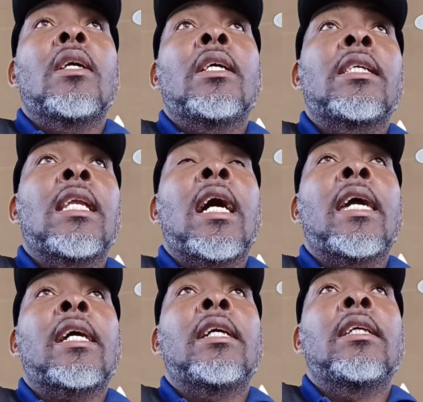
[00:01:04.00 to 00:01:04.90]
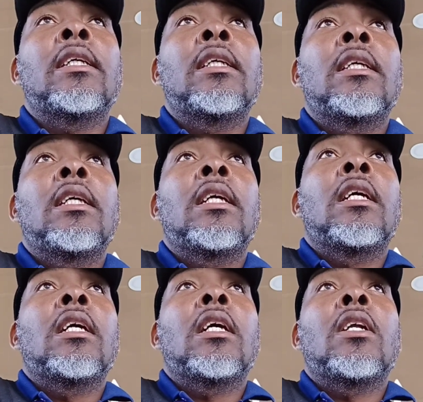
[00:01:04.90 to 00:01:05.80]
it's like
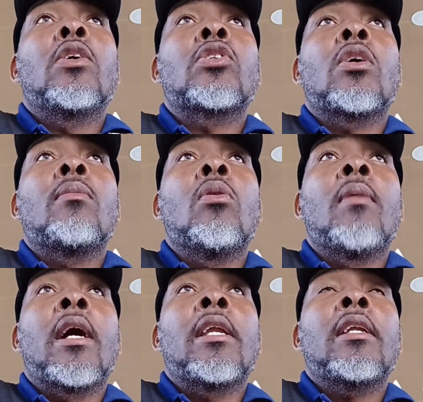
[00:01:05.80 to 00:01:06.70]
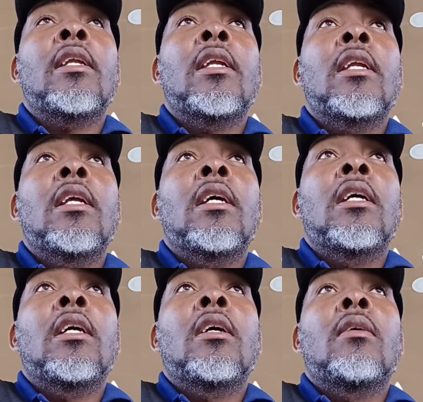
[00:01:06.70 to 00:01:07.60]
this a woman
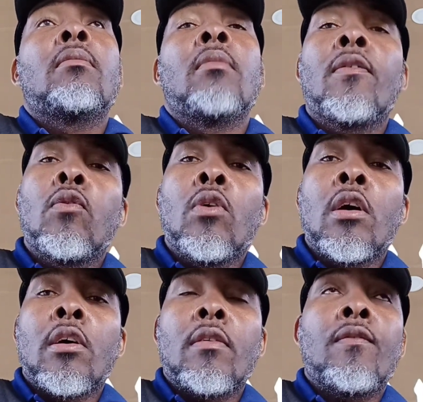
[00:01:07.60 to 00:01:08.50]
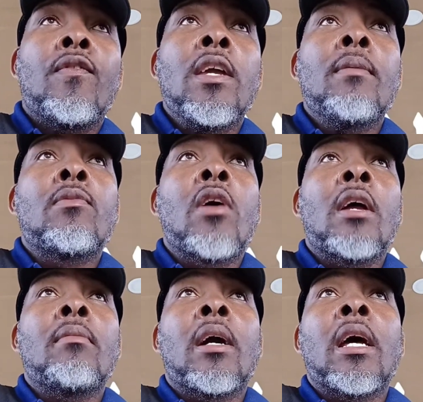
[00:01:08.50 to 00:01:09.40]
before him
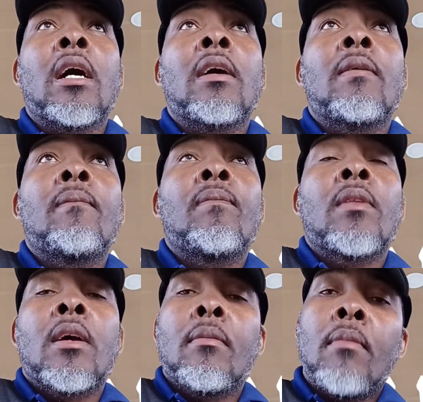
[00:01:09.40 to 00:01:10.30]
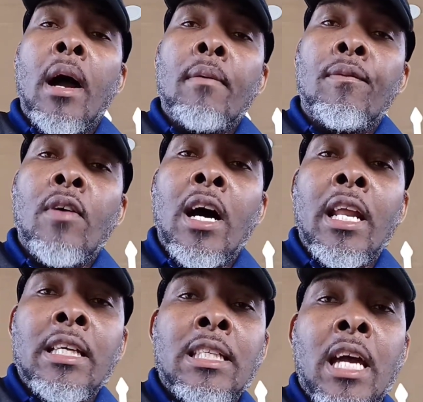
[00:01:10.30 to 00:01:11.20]
grandmother by him
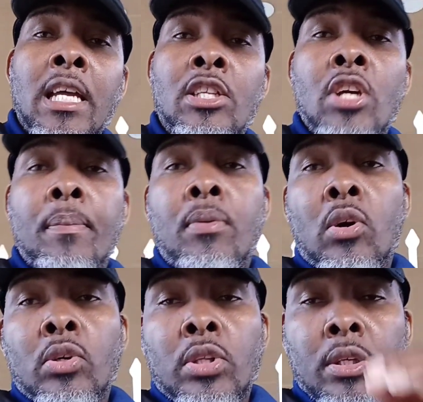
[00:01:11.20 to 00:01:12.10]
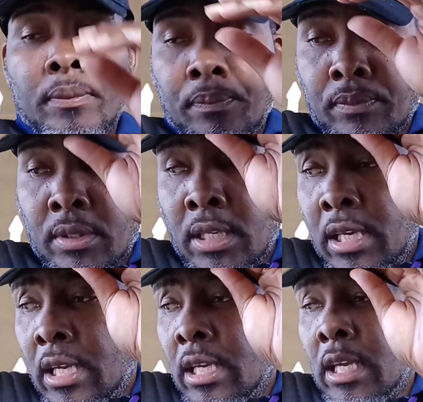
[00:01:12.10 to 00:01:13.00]
father side drop out.
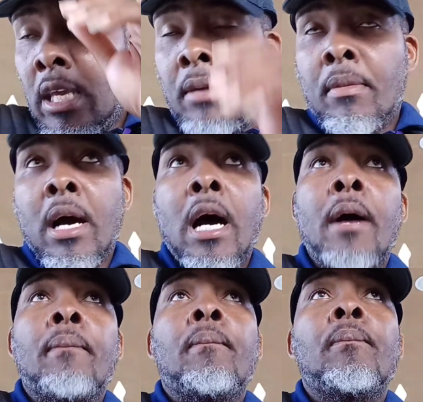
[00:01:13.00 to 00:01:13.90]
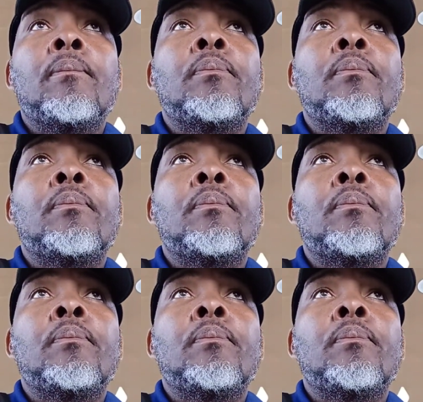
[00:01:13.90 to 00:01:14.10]
Him um